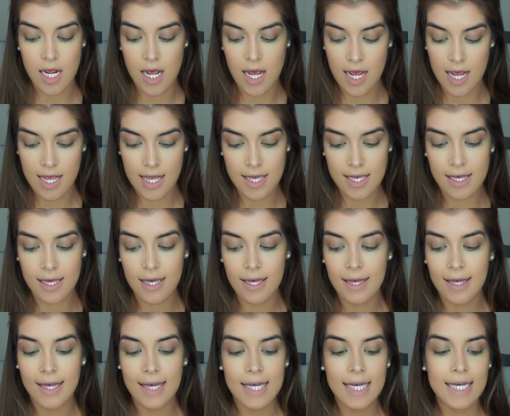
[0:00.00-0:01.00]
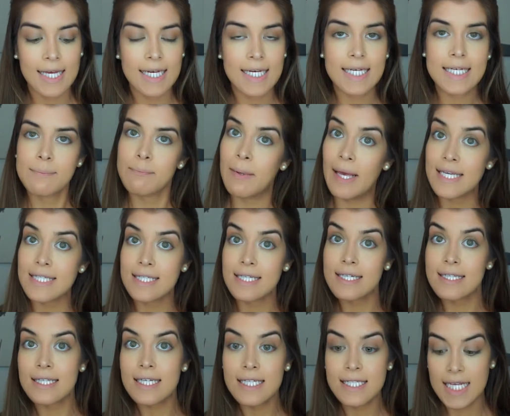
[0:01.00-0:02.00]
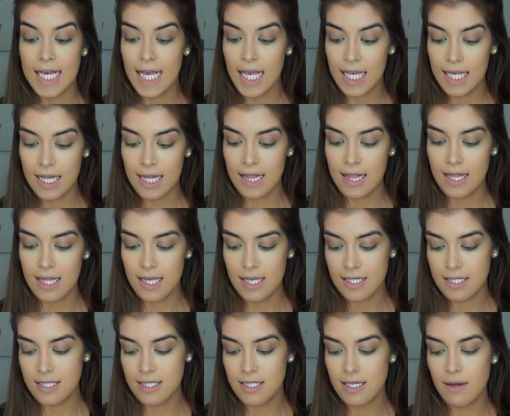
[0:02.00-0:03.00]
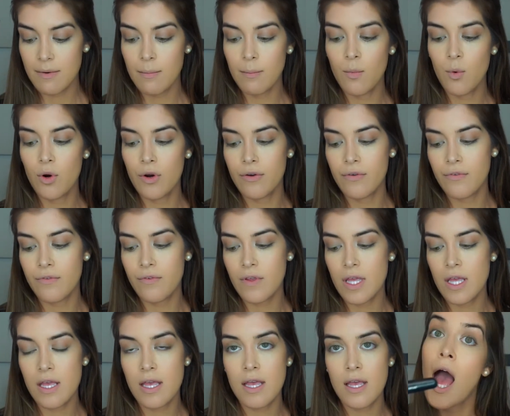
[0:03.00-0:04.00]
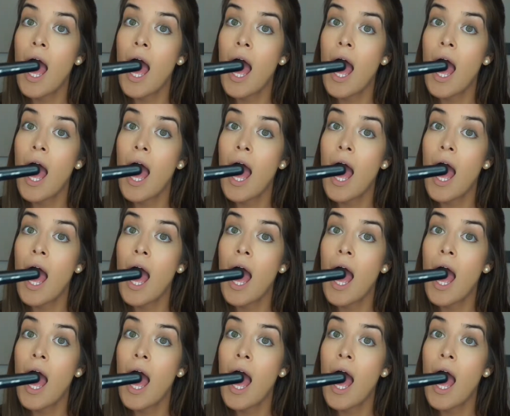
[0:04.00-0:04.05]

I basically take this Morphe